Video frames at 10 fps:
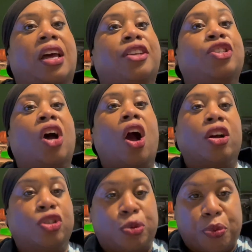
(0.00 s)
I
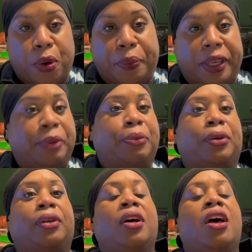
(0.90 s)
talked to more
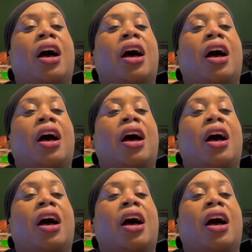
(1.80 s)
people.